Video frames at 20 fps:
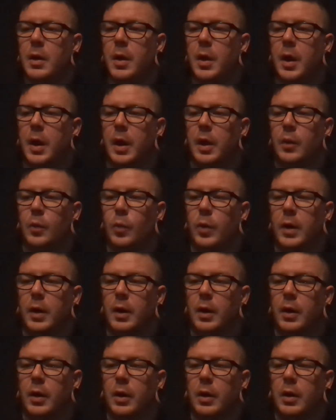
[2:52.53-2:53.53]
And
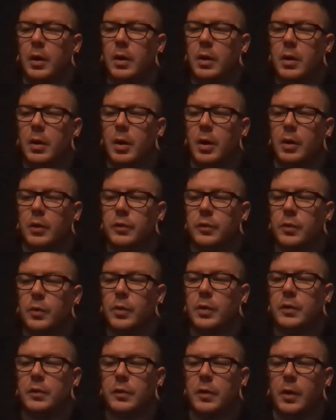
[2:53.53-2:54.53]
where our
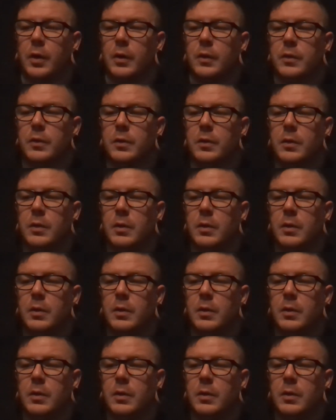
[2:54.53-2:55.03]
story starts